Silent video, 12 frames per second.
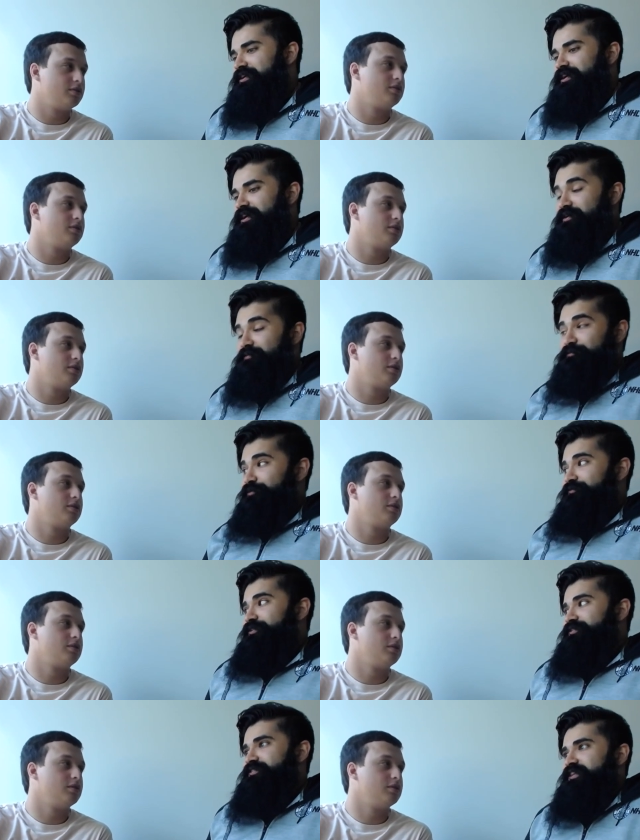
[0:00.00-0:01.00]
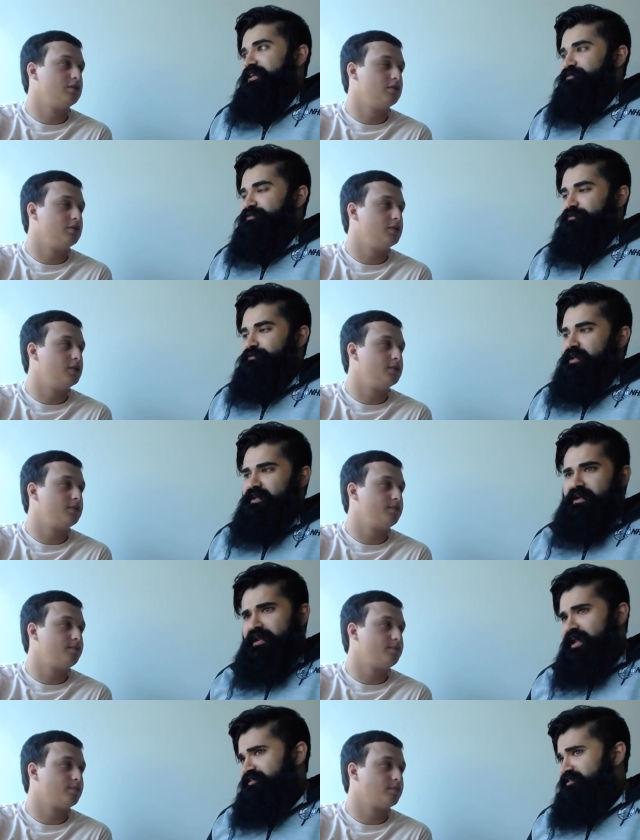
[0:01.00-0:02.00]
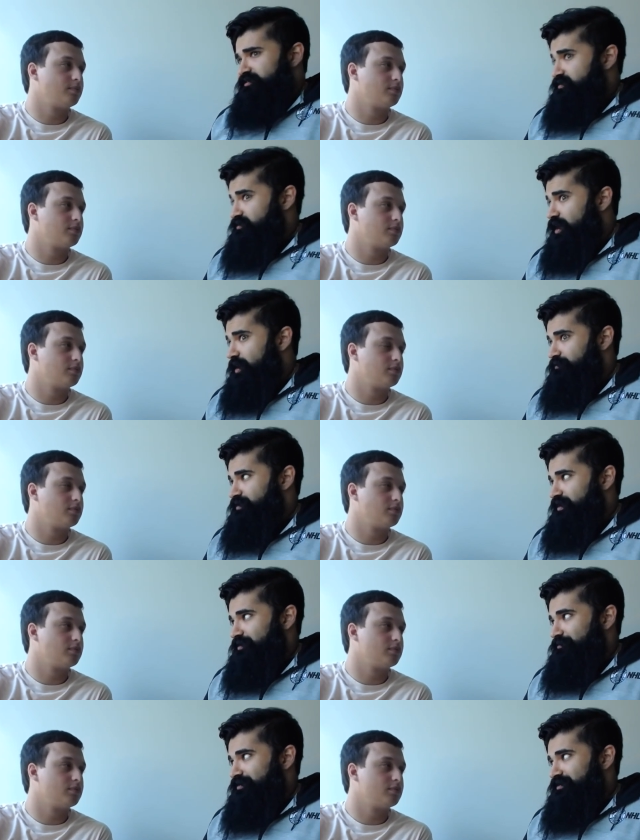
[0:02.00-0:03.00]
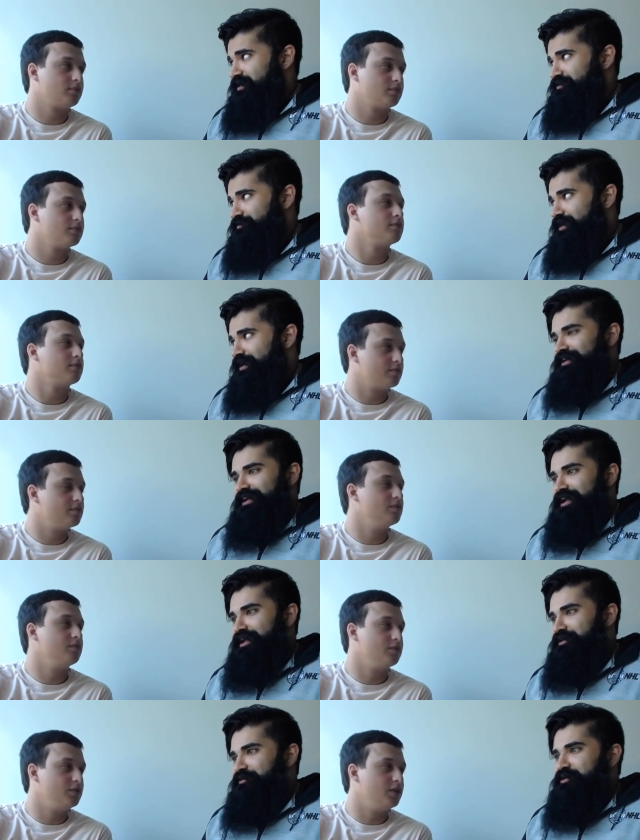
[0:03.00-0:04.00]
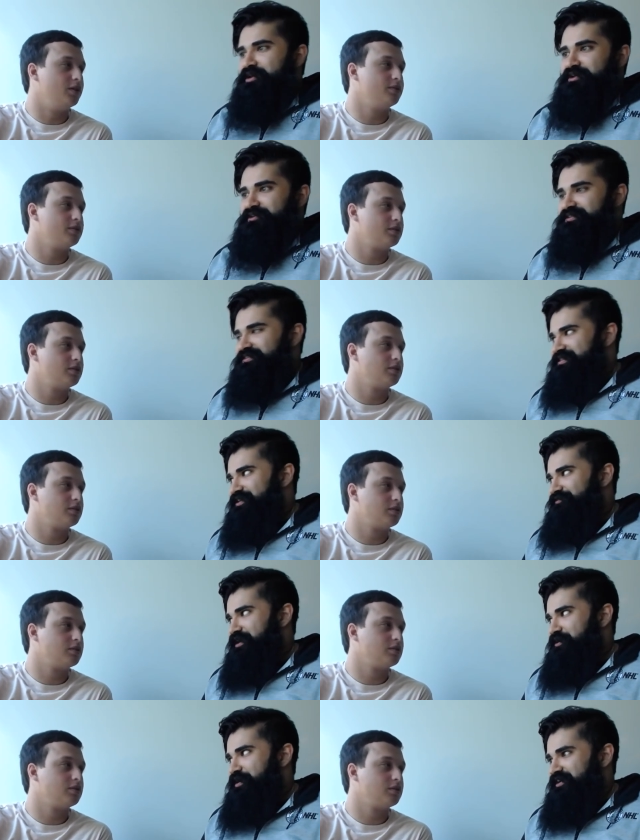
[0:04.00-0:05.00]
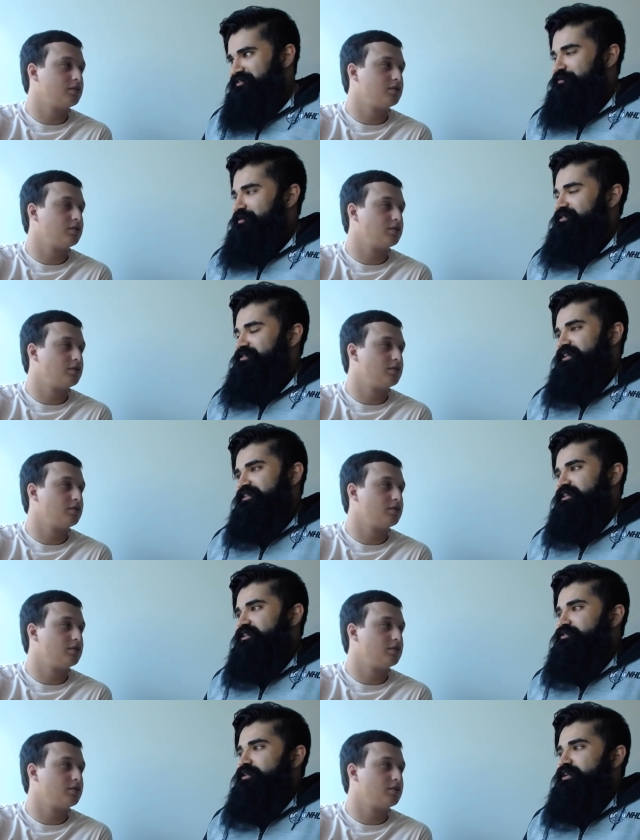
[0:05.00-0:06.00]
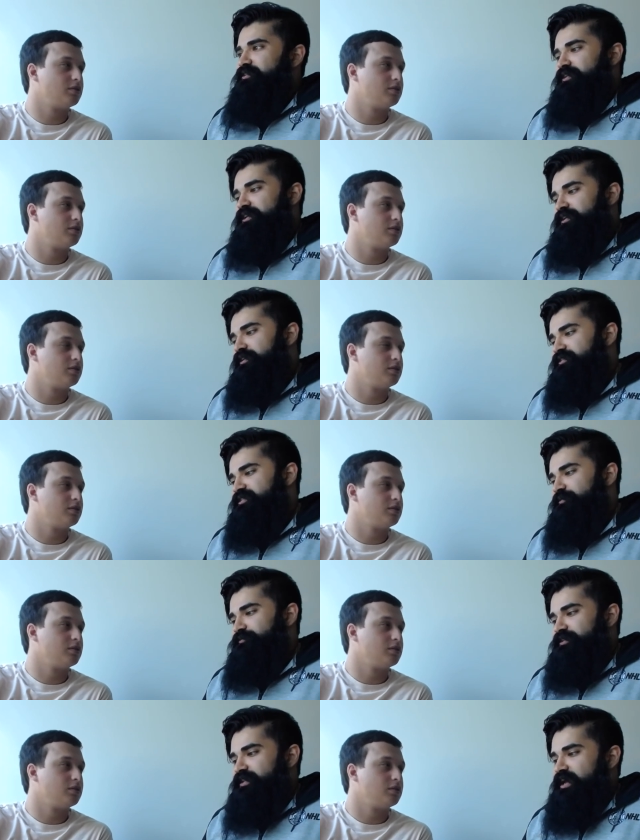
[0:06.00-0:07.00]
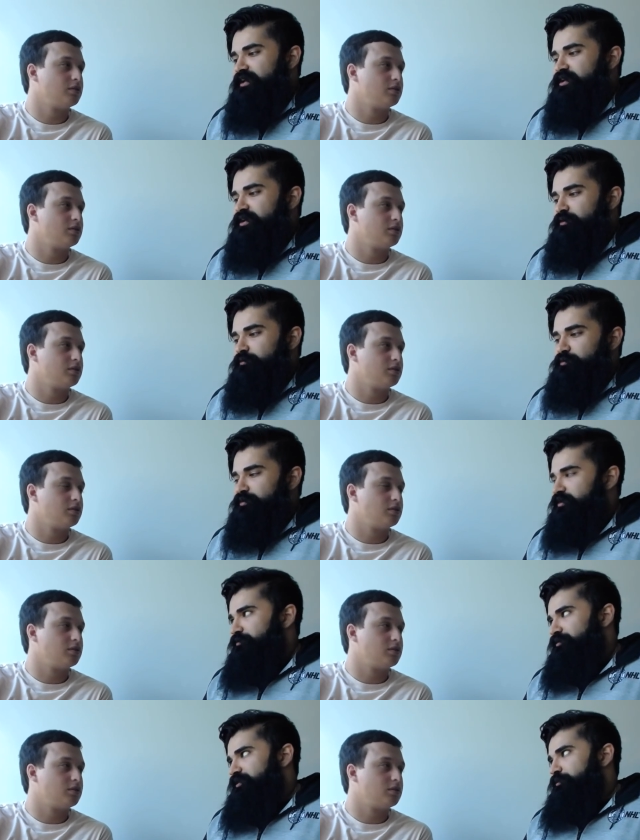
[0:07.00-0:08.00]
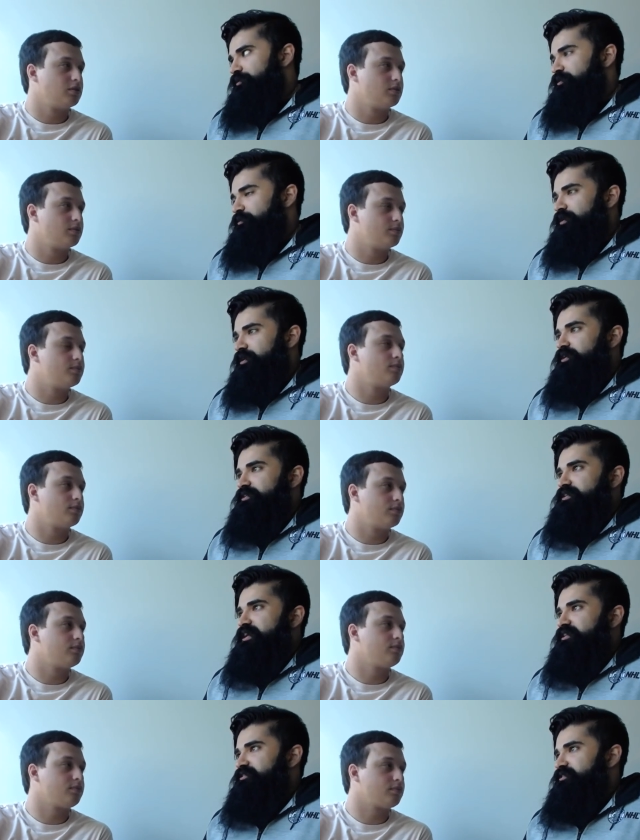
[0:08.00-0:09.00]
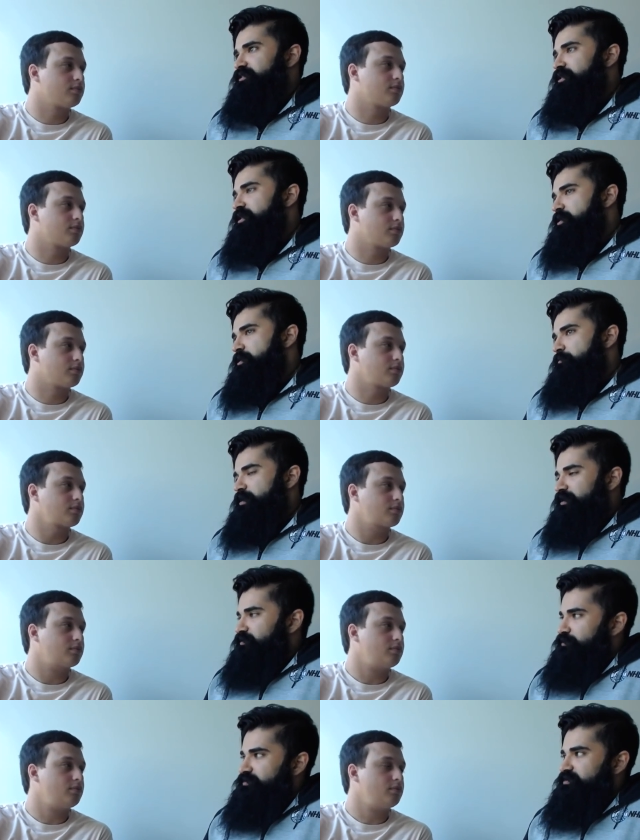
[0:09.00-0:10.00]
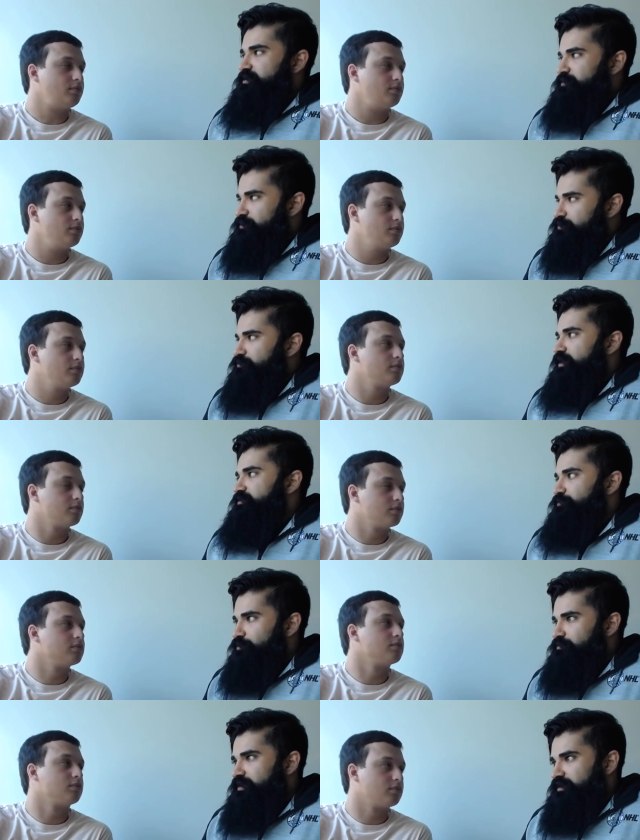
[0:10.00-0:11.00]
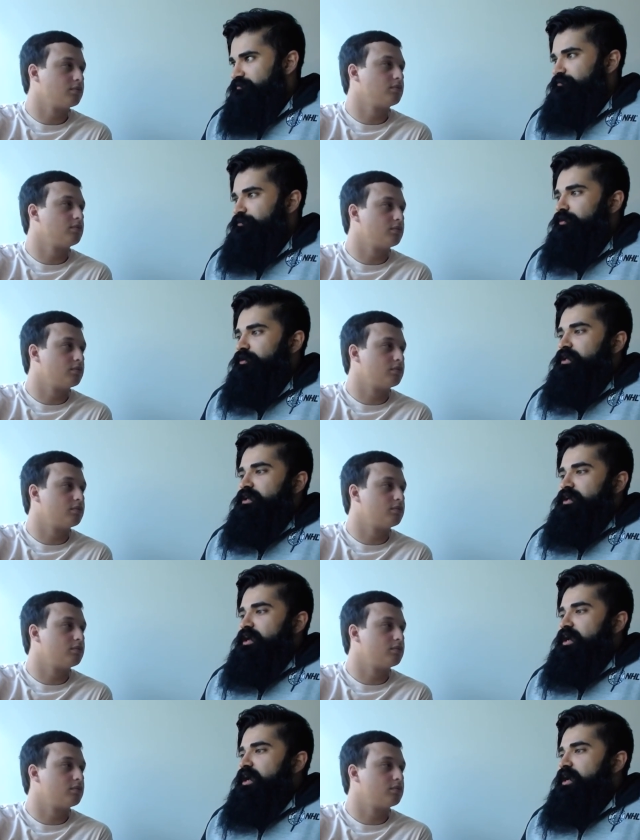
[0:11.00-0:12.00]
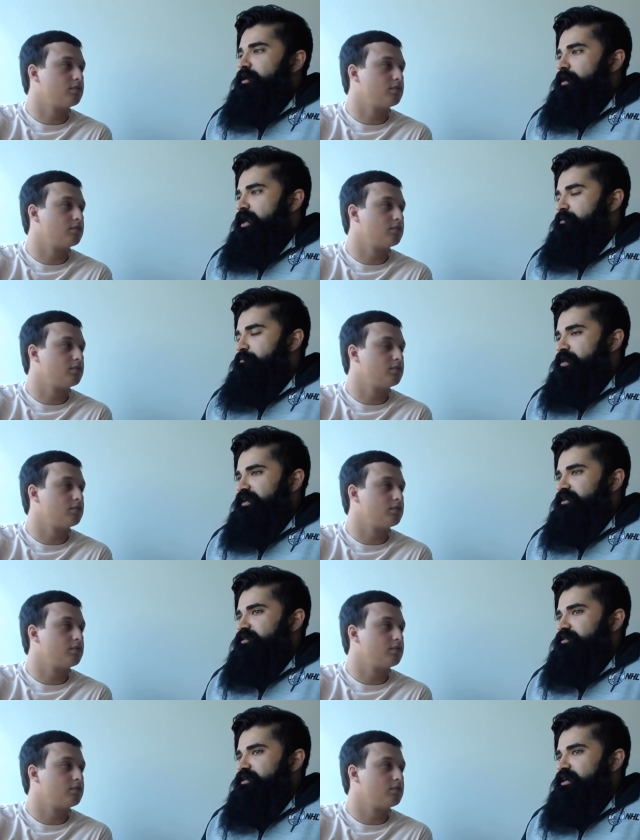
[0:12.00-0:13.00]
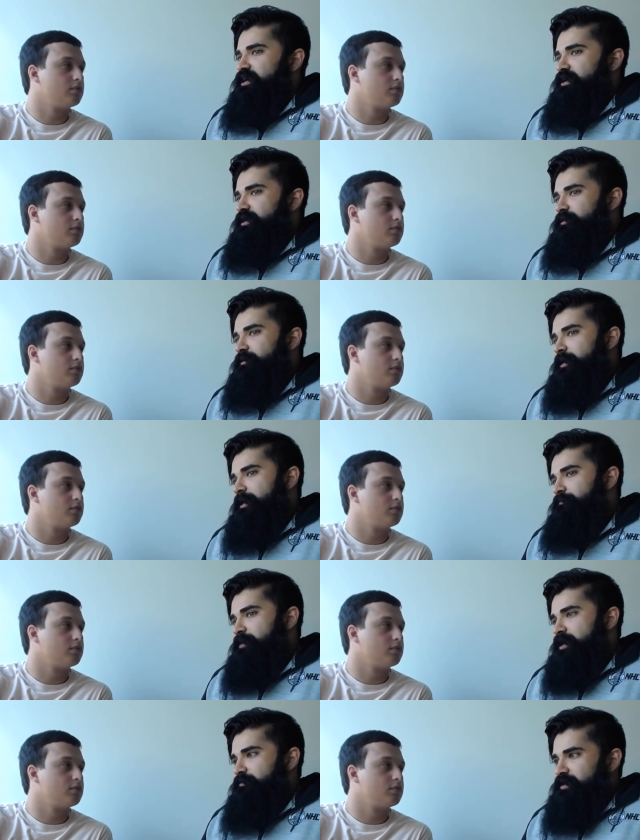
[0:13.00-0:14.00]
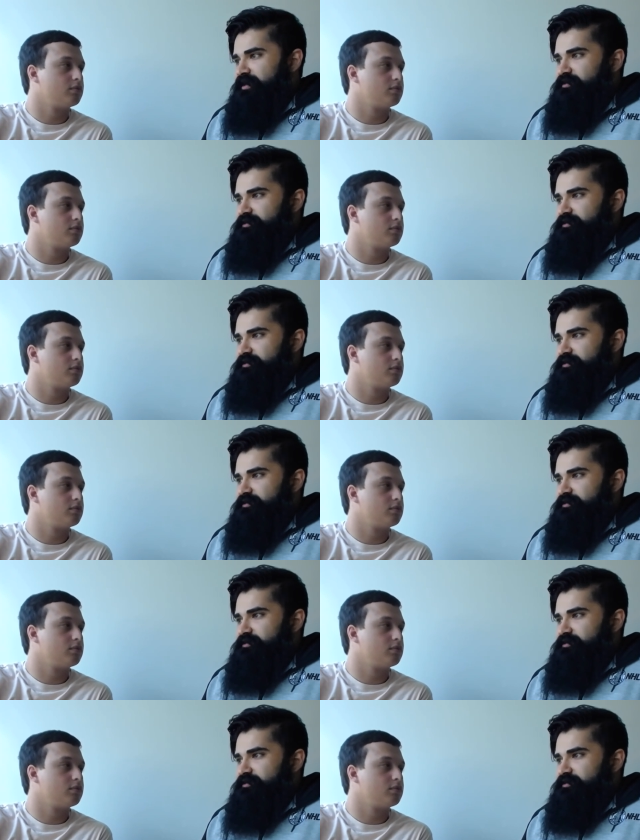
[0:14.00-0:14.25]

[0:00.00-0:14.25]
Speaker 1: uh, improve their team. So, and I actually stopped, think about that trade, and see if I actually want to take that trade. And, and it's something that we really, really want to work on to actually make those C P U trades more meaningful uh, and make uh, and, and make